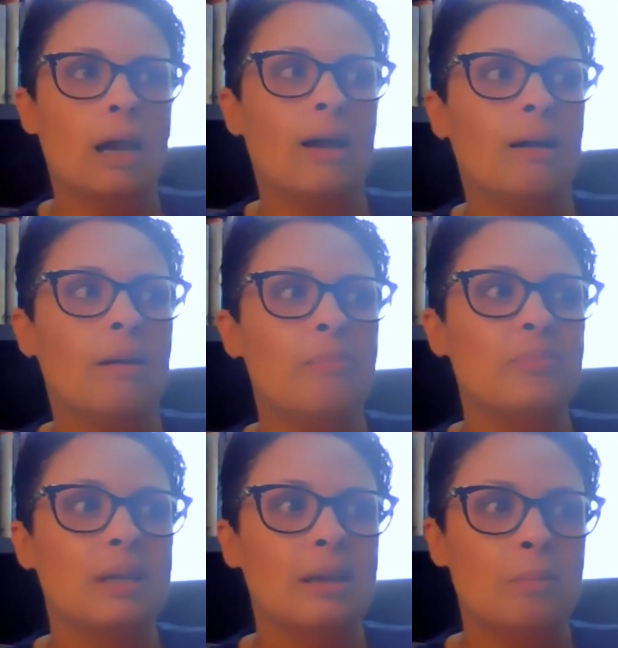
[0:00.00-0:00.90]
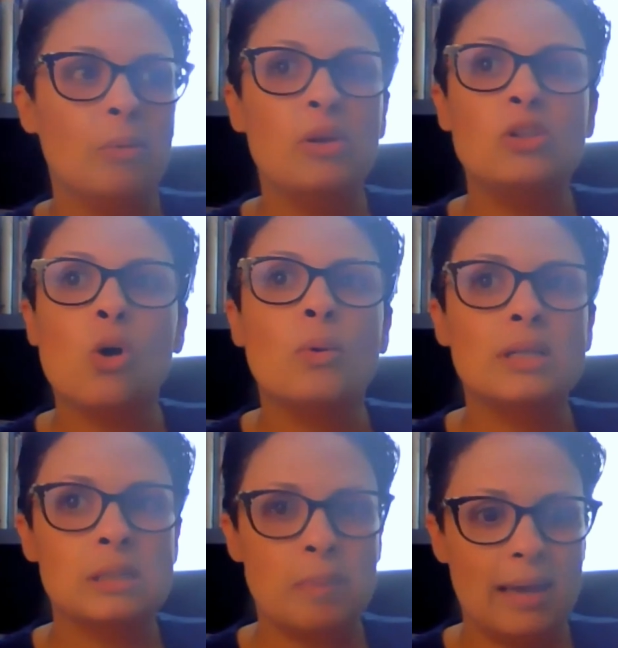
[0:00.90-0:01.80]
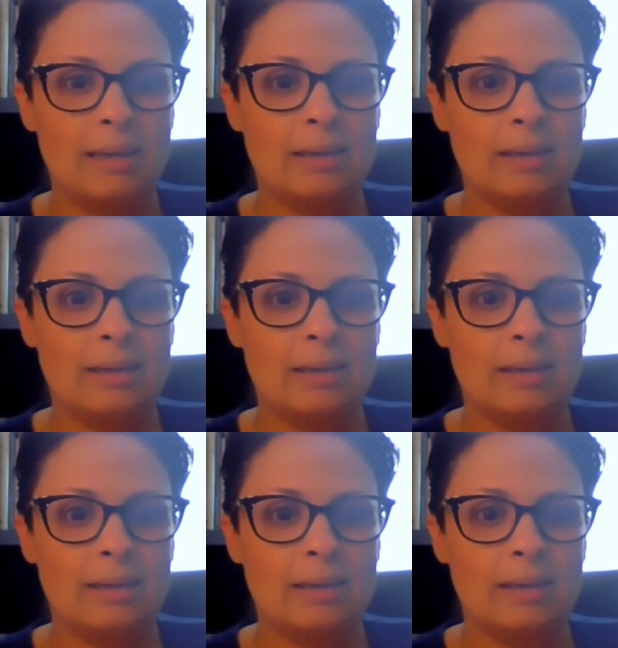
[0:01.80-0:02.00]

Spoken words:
but we don't want to spike.